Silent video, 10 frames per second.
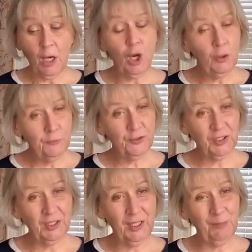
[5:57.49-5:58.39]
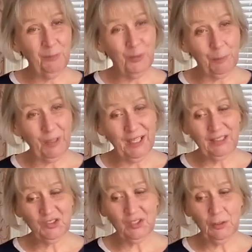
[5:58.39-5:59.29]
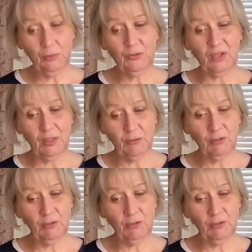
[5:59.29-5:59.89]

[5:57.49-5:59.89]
over time the playing skills and the